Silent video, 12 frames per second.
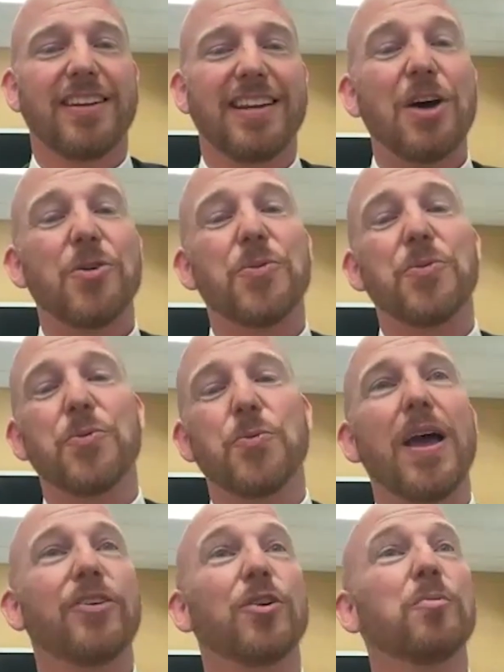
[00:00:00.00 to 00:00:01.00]
Now,
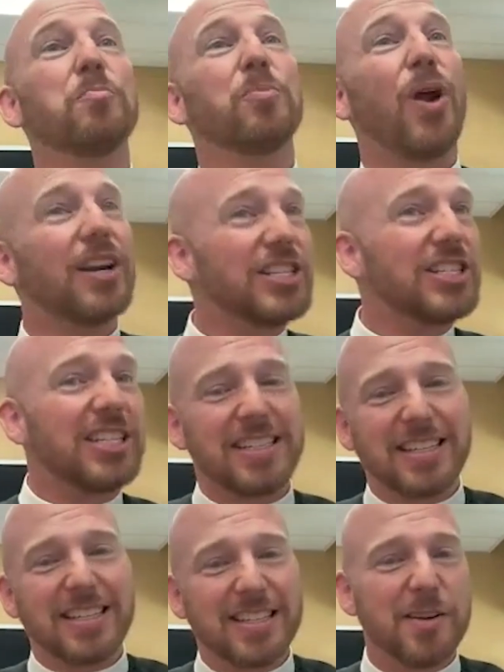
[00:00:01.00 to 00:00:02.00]
whether
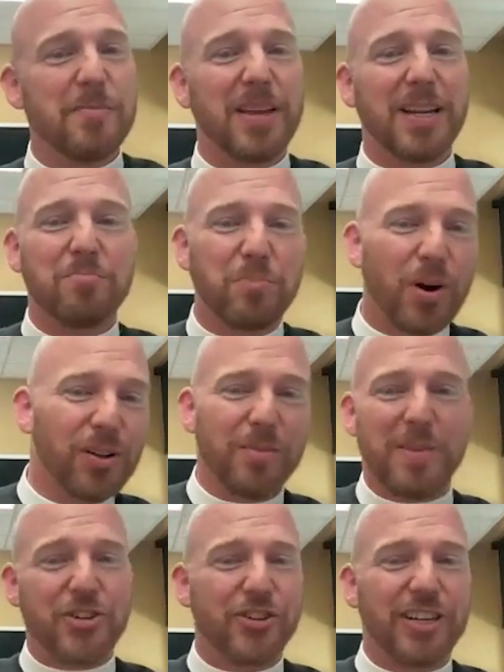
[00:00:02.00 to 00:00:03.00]
Protestantism and
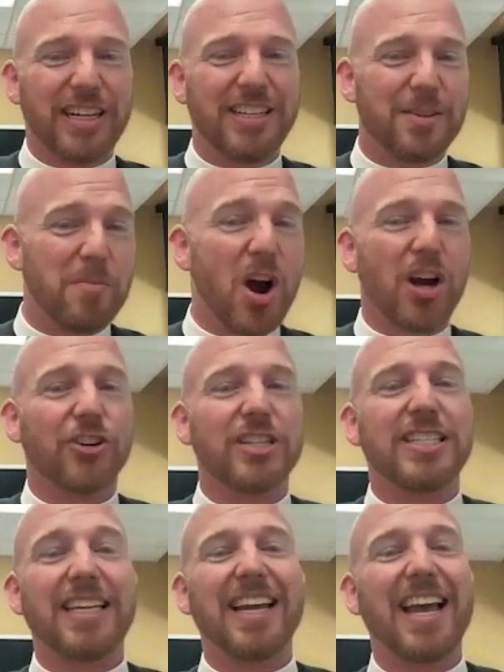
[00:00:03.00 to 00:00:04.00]
parliamentary
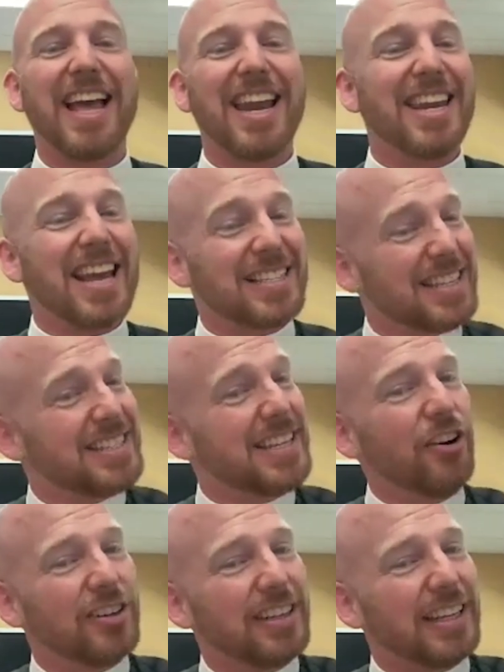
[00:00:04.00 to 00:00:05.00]
democracy
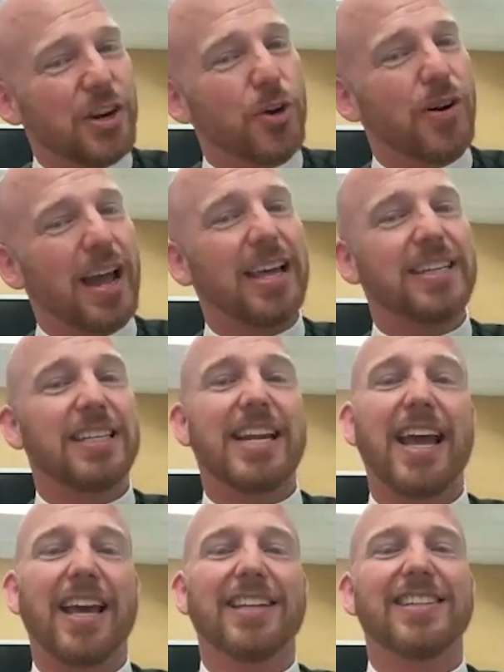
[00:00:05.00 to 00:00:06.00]
necessarily go hand in
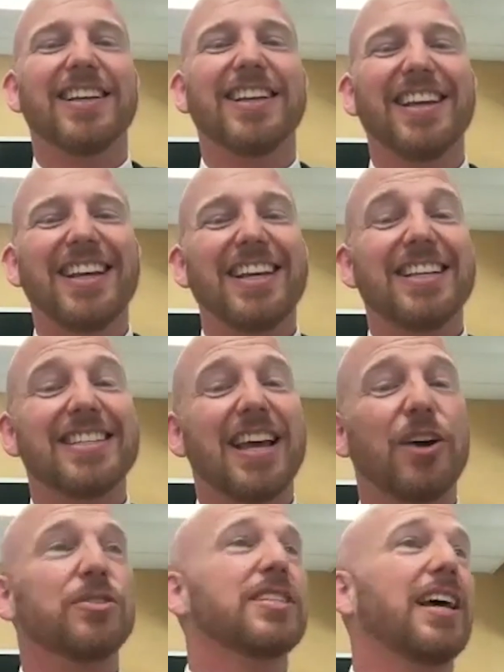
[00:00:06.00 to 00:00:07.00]
hand is
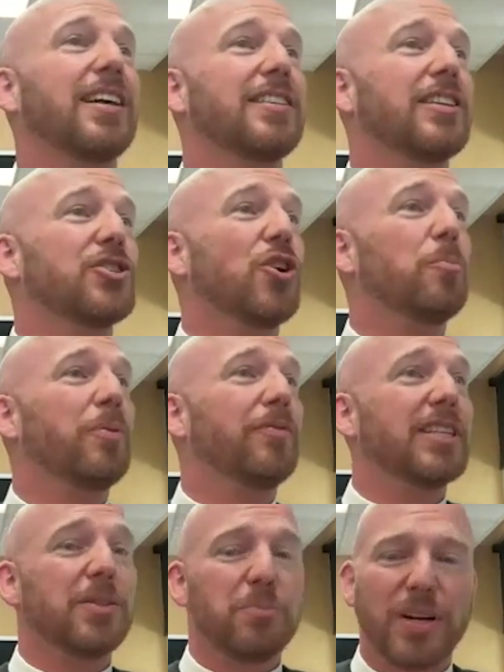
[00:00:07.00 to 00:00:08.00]
outside the scope of
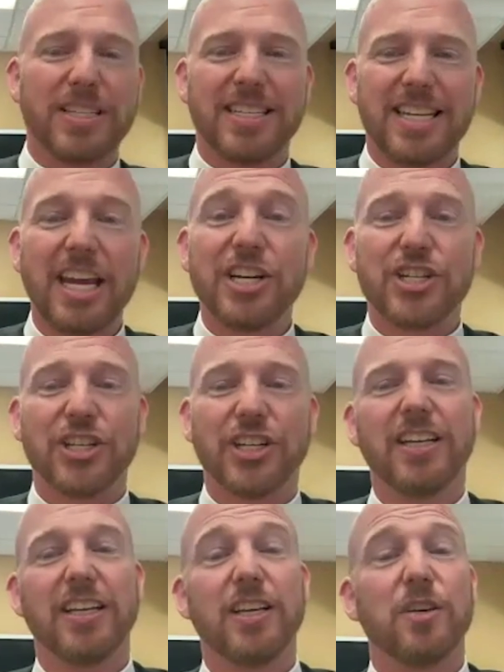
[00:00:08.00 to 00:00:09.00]
this
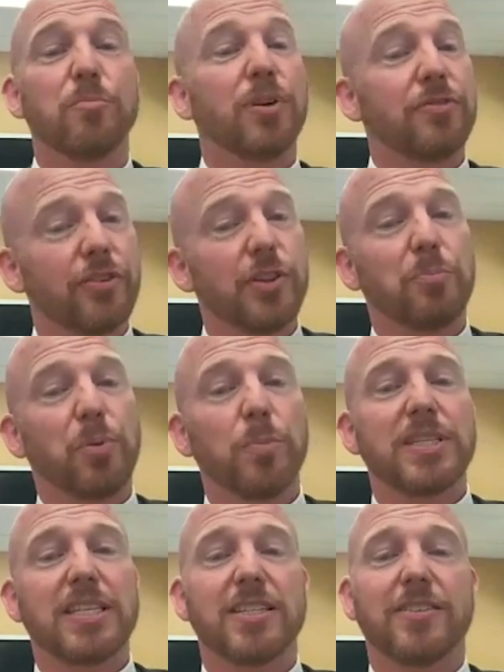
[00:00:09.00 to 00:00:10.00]
presentation, but for the
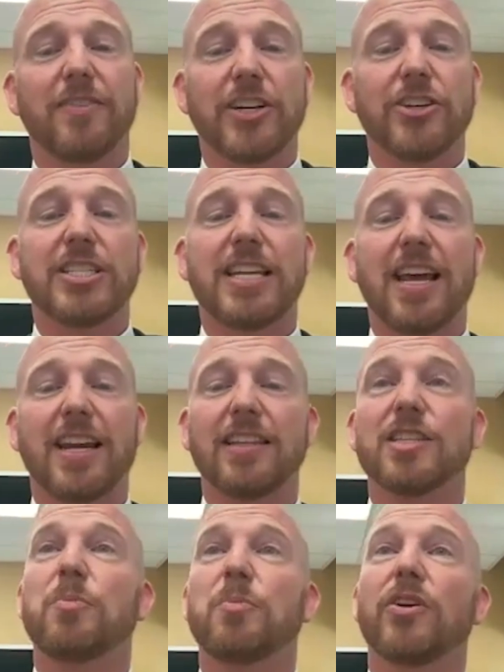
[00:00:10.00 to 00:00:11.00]
purposes of understanding
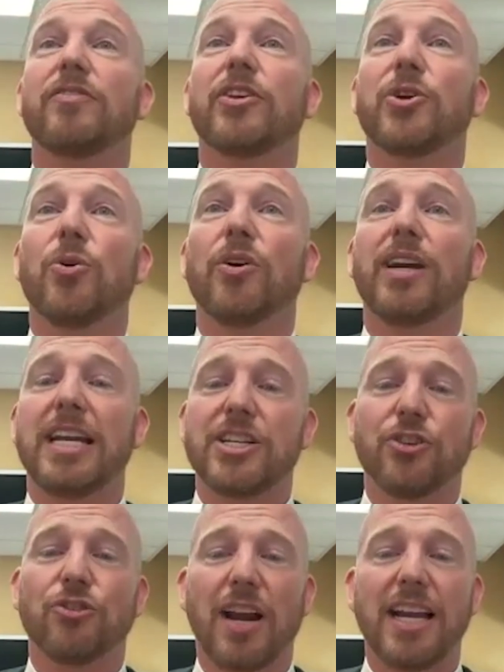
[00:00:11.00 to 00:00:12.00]
this part of the
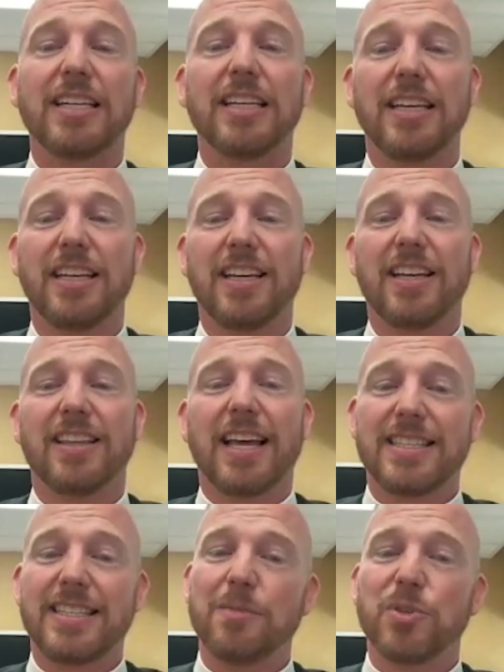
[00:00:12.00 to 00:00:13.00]
coronation rite,
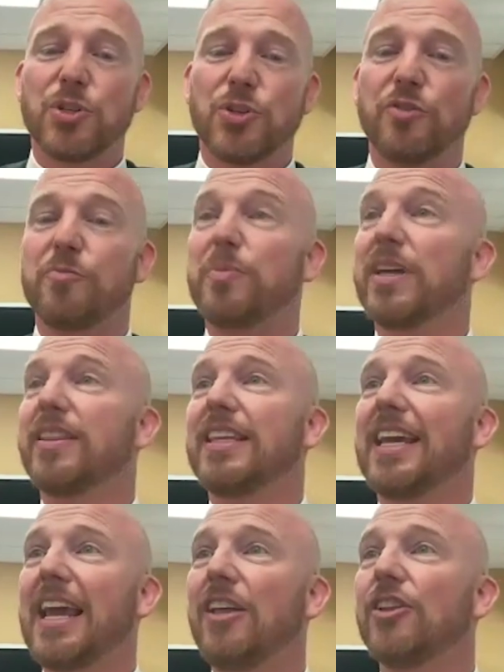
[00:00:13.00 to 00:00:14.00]
that seems to have been
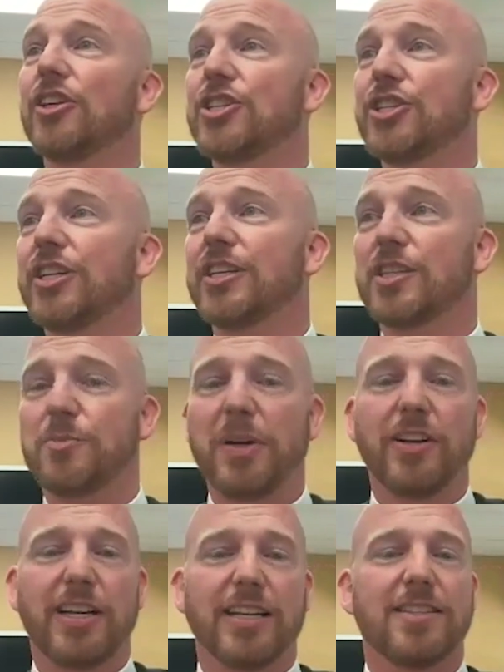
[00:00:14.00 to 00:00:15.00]
the English
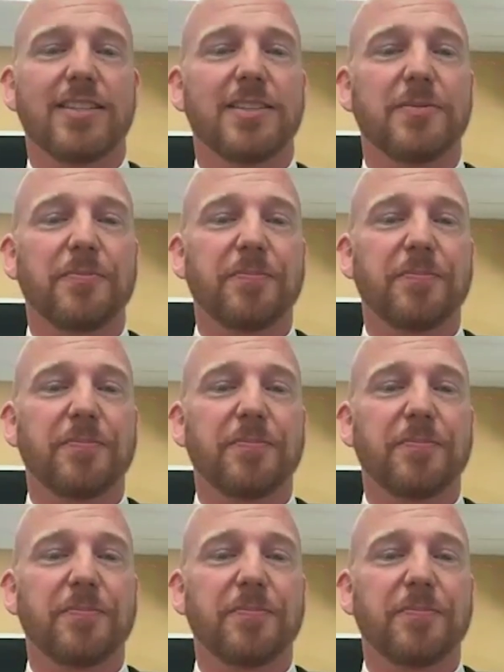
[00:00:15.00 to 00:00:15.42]
experience.